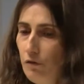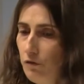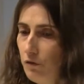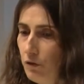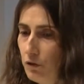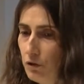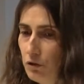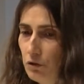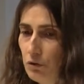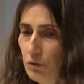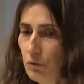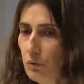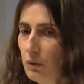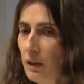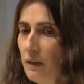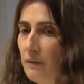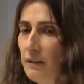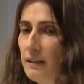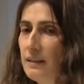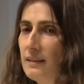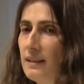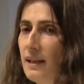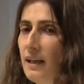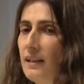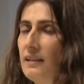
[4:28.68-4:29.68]
For sure.
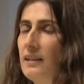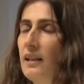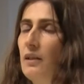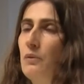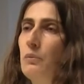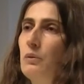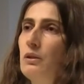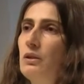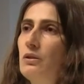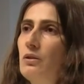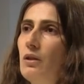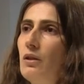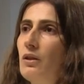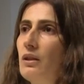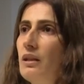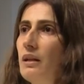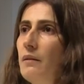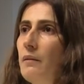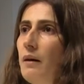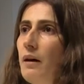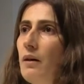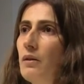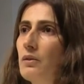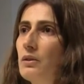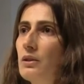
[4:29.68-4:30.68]
Every time that we talk
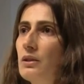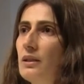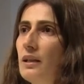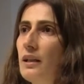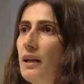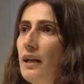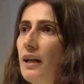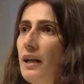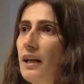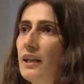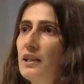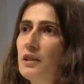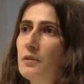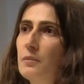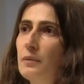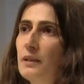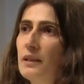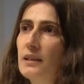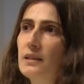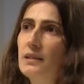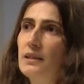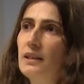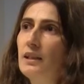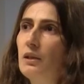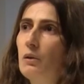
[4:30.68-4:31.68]
about
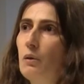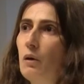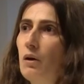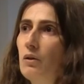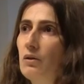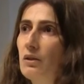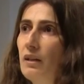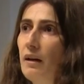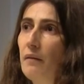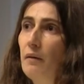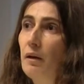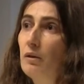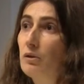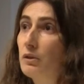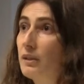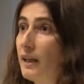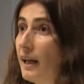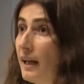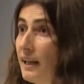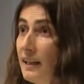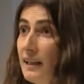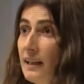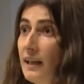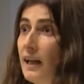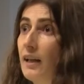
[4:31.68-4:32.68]
HPHT or about
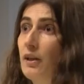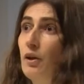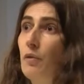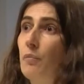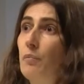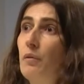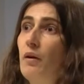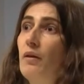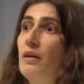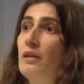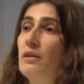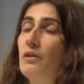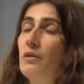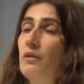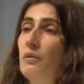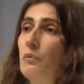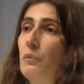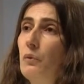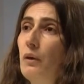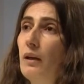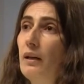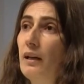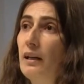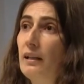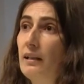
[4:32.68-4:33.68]
any kind of problem
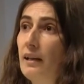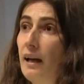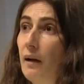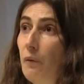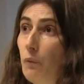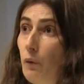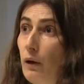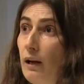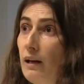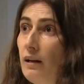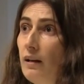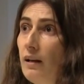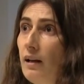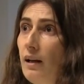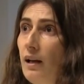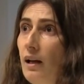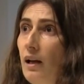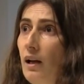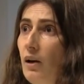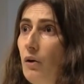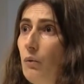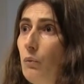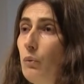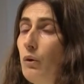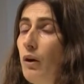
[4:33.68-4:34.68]
in a well,
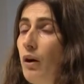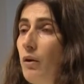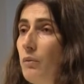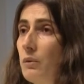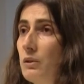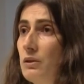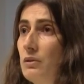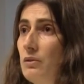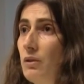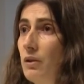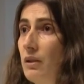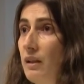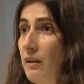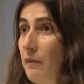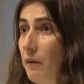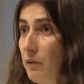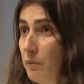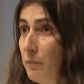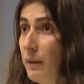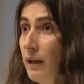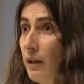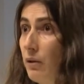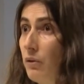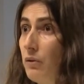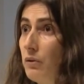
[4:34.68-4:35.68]
we always talk about
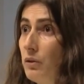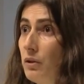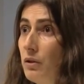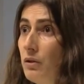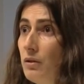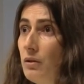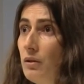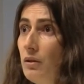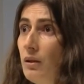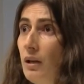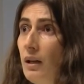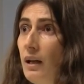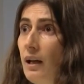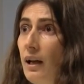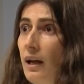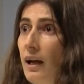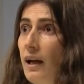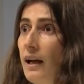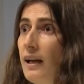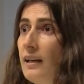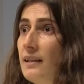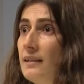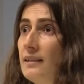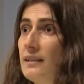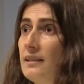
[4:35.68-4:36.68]
Macondo.
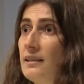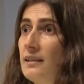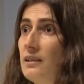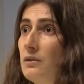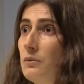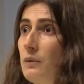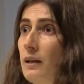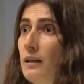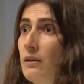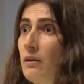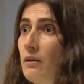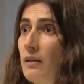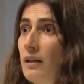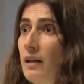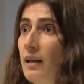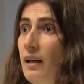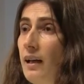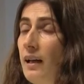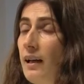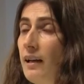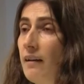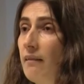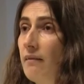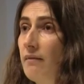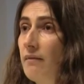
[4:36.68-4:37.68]
And this is one of
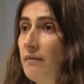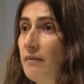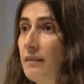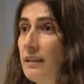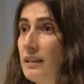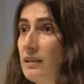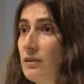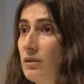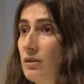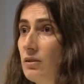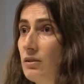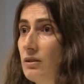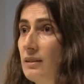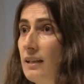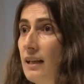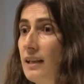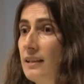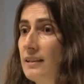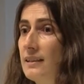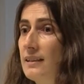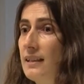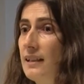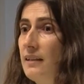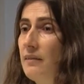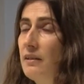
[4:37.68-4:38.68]
the reasons
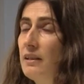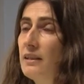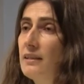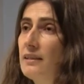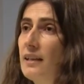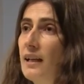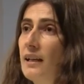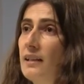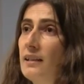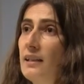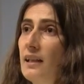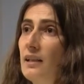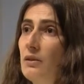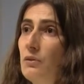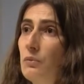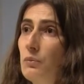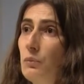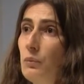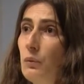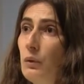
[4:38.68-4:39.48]
that every time that